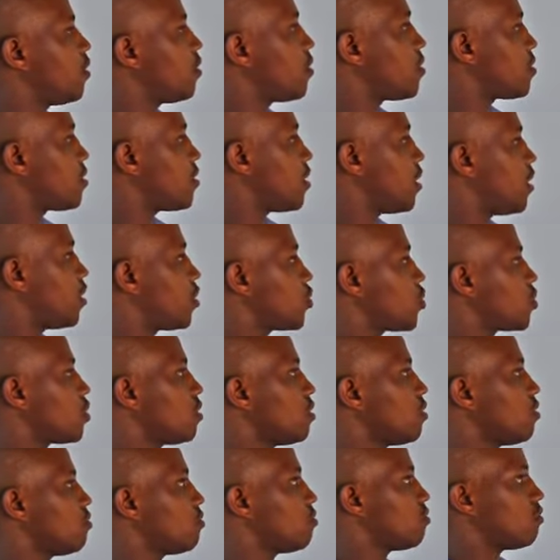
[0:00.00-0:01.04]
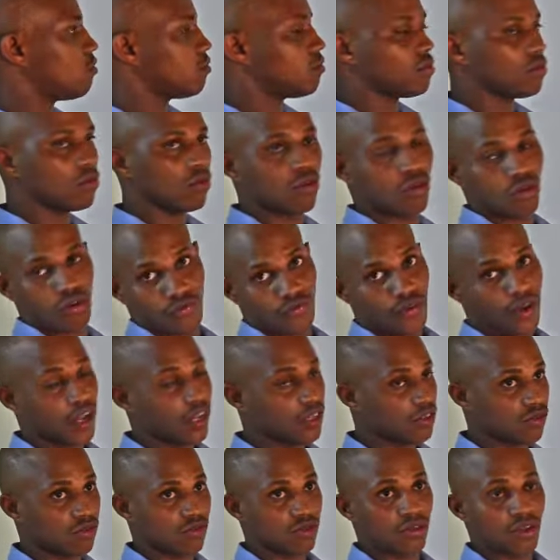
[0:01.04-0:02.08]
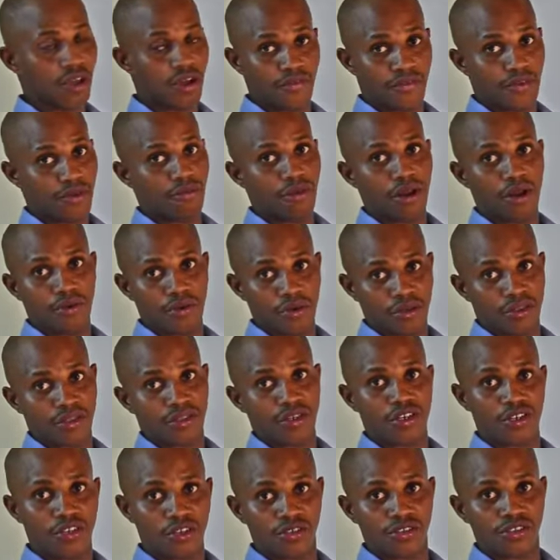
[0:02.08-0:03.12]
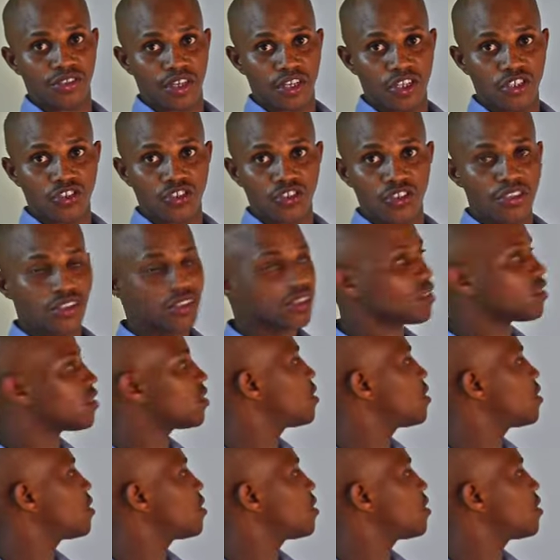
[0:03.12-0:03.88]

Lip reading: station? All of us, we are familiar with radio stations.